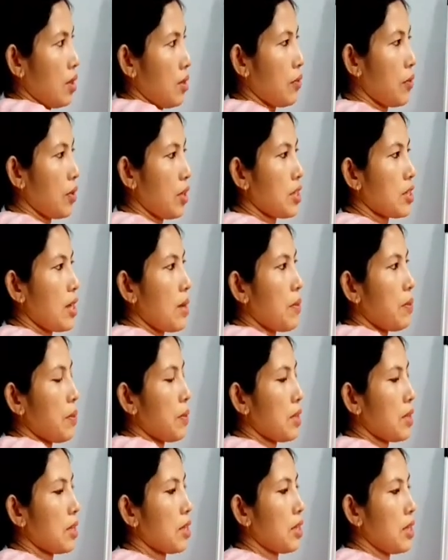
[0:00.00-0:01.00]

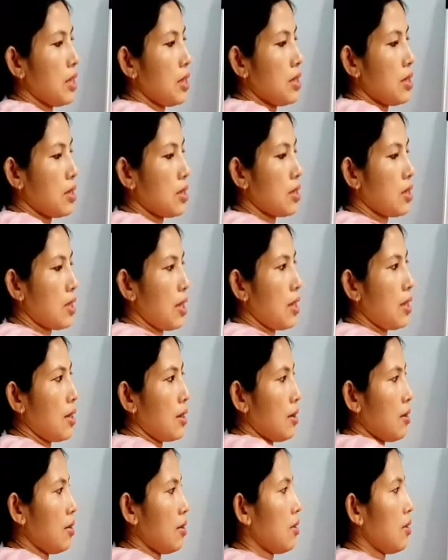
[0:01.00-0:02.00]
the yeast cell,
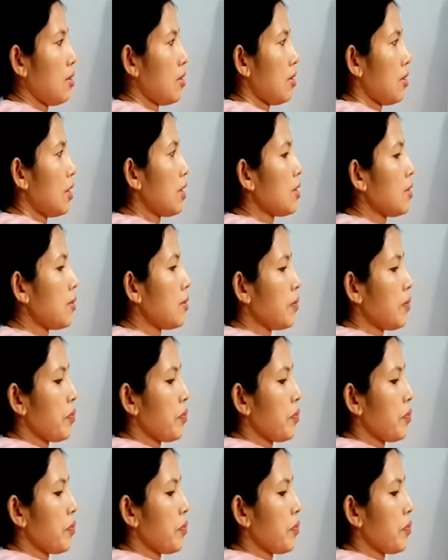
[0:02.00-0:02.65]
right?